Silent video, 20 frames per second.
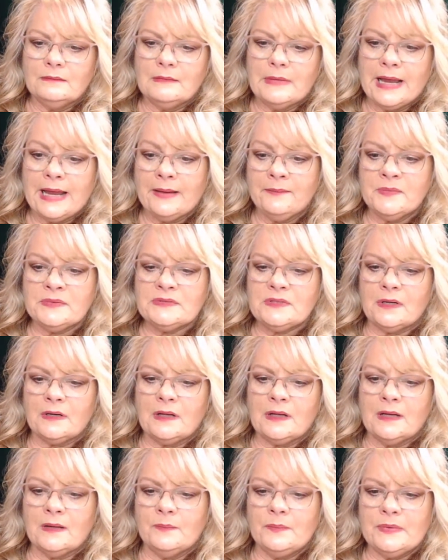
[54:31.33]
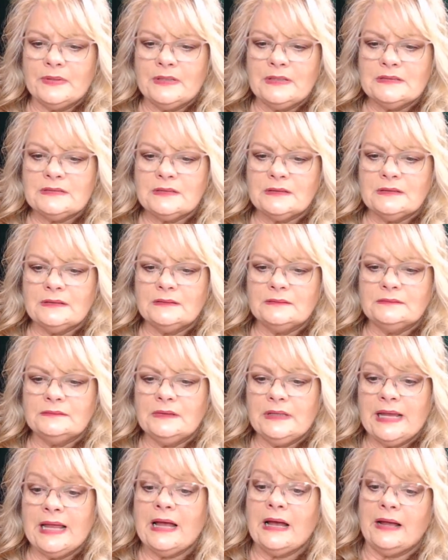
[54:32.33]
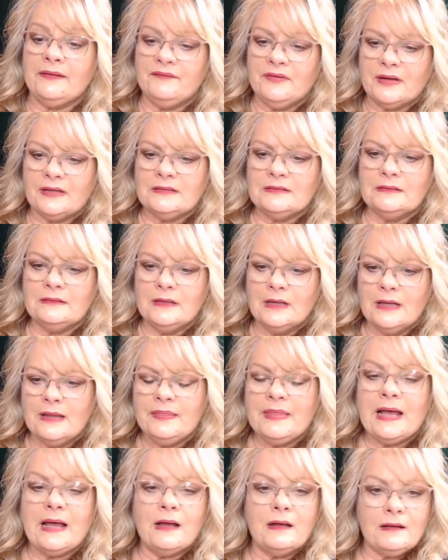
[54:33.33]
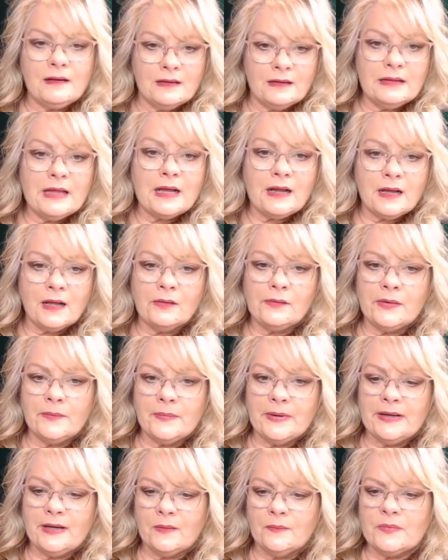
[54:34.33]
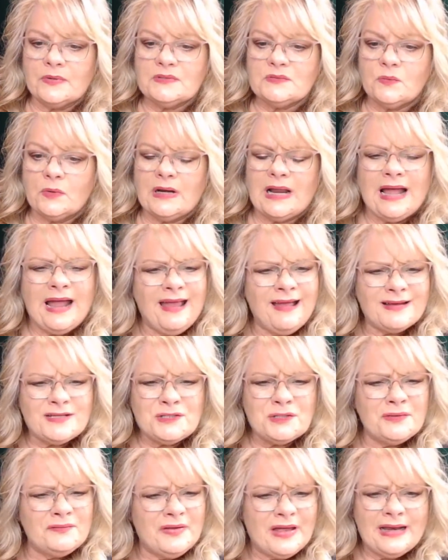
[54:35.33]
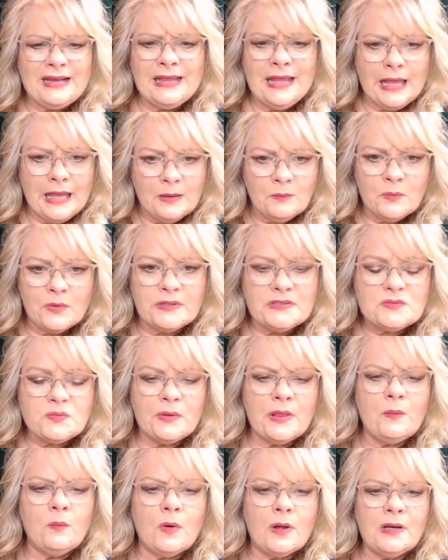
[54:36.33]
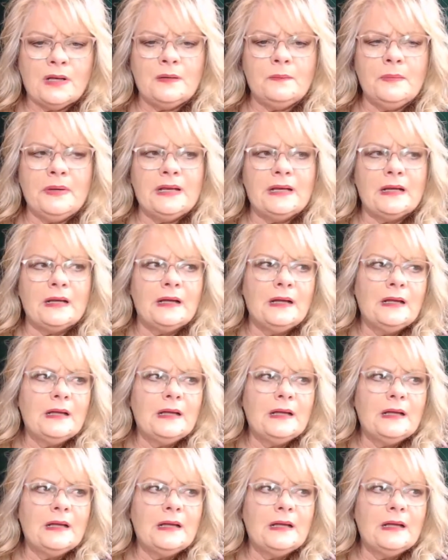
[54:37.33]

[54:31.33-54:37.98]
Amazon companies, huh? Yeah, I've had that coloring by numbers one. I actually have had game ones where they wanted me to